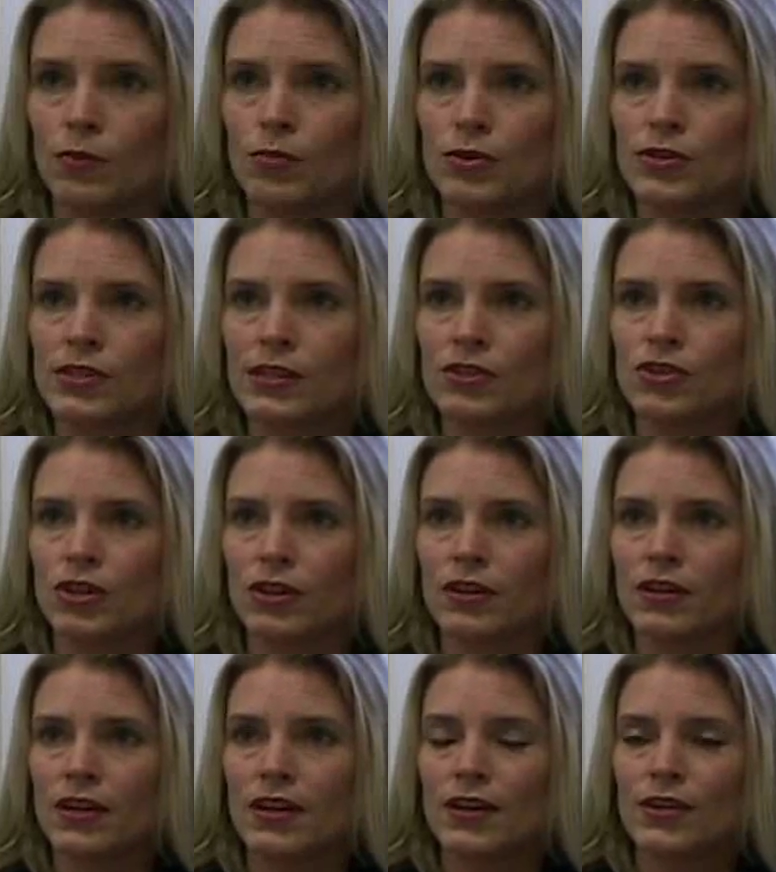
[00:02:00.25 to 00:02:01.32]

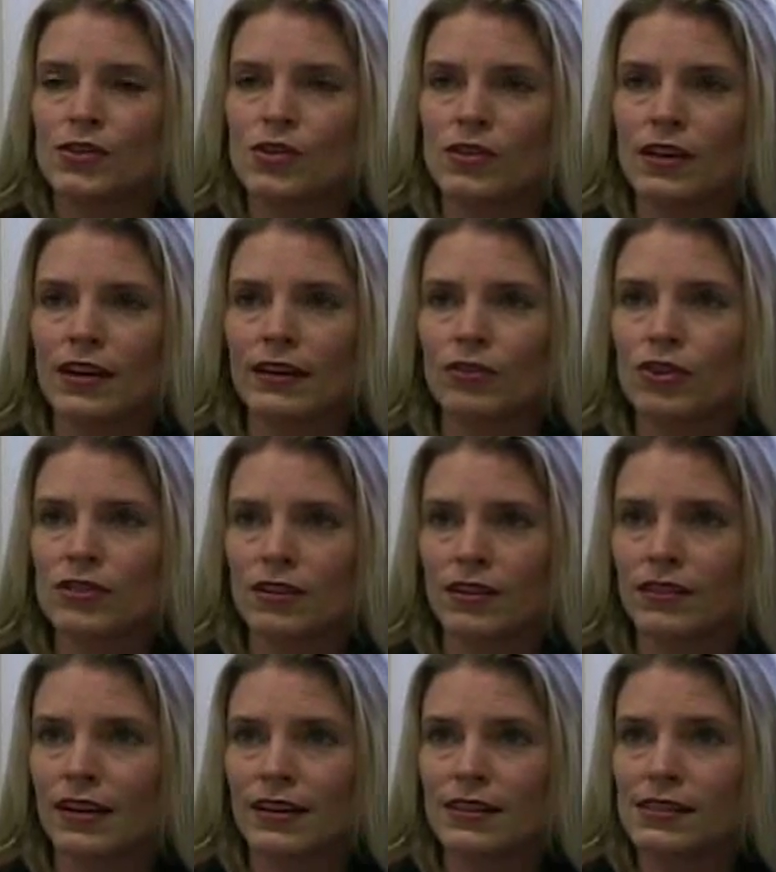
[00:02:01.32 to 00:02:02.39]
procedure. So then I looked
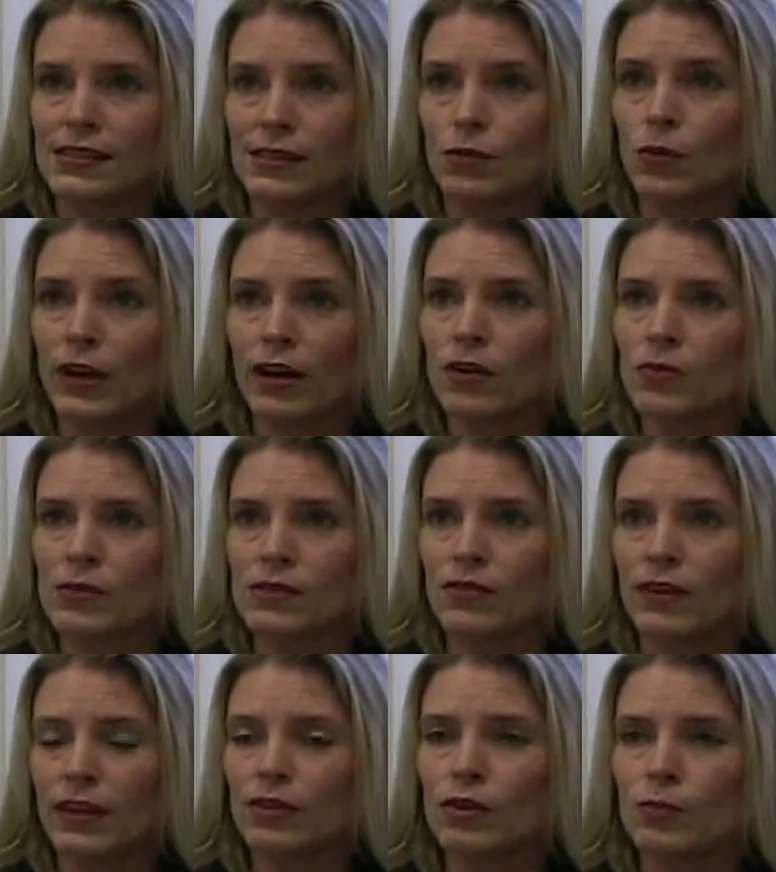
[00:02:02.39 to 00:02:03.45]
online to see where it was
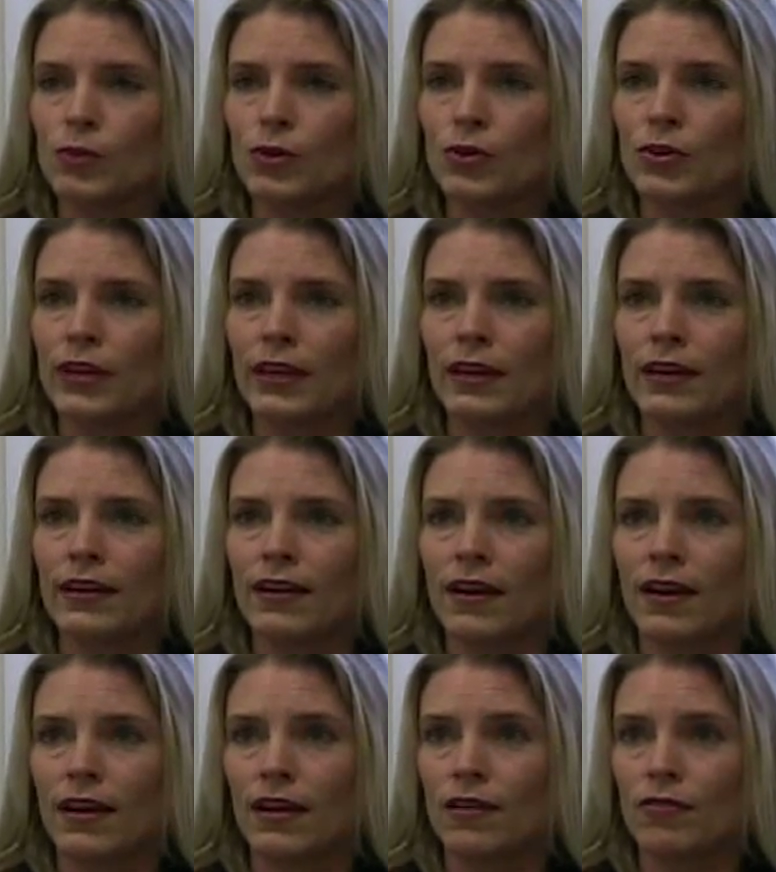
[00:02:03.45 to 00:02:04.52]
available, and
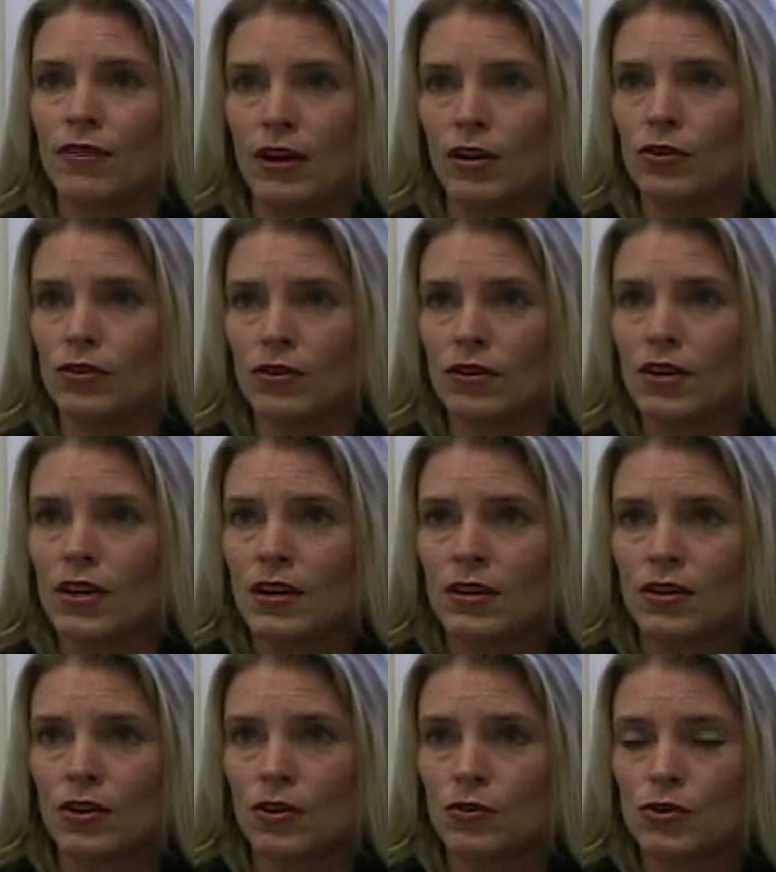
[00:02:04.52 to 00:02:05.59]
I found,
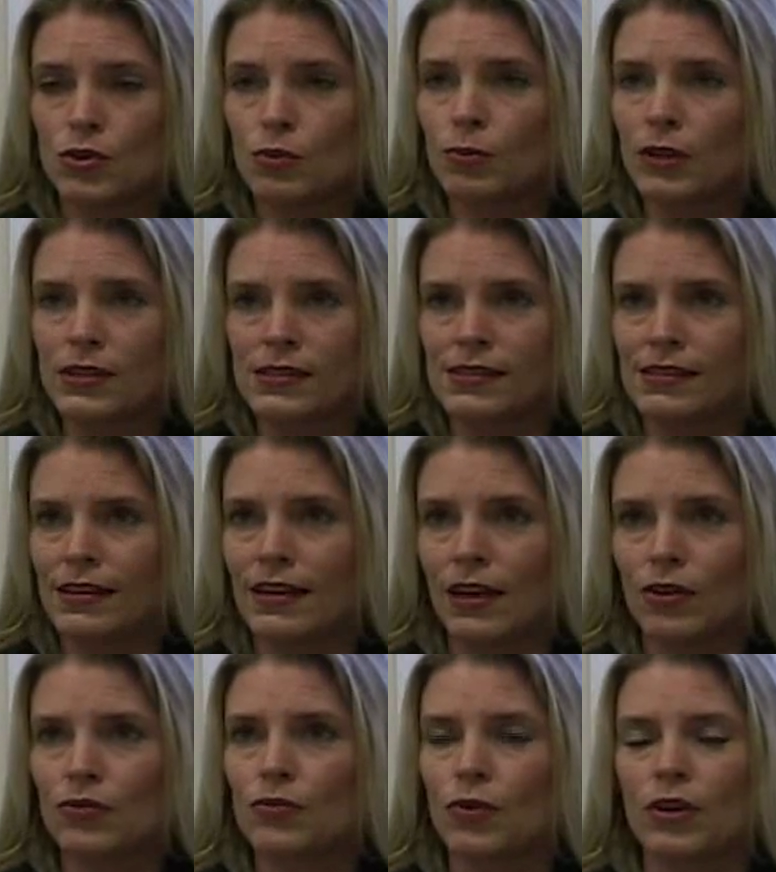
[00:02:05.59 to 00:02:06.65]
2 places in
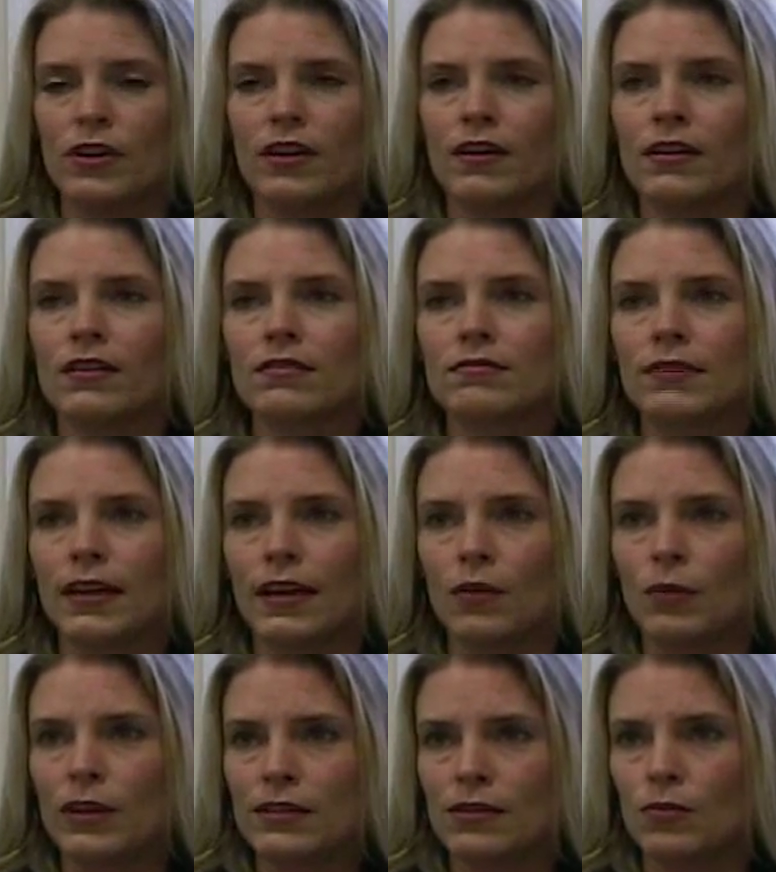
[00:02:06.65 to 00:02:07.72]
California, and I
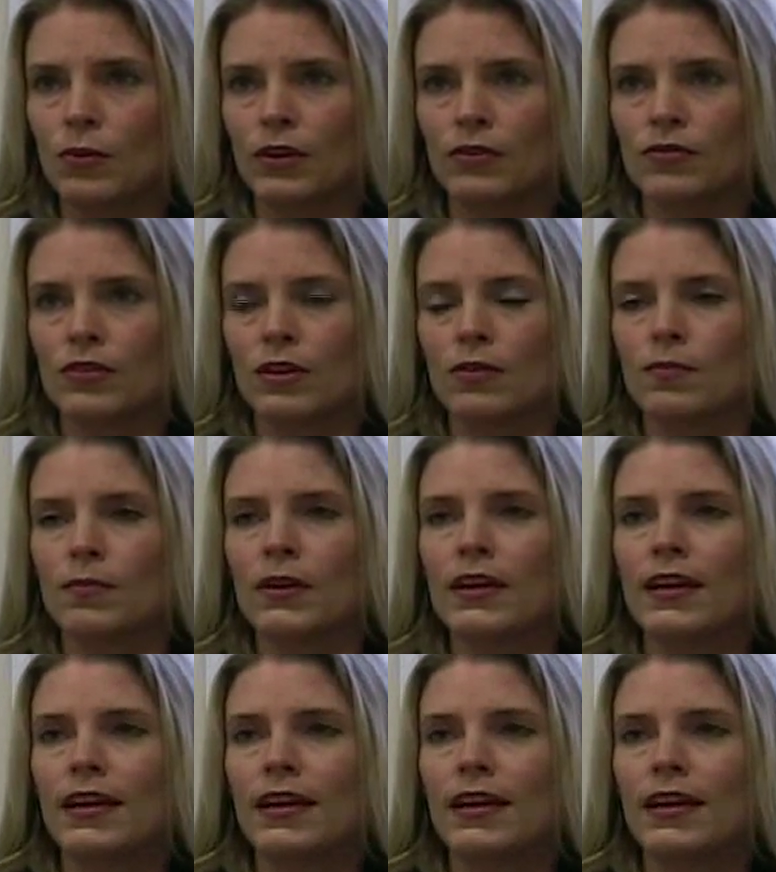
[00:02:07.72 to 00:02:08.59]
went to one of them.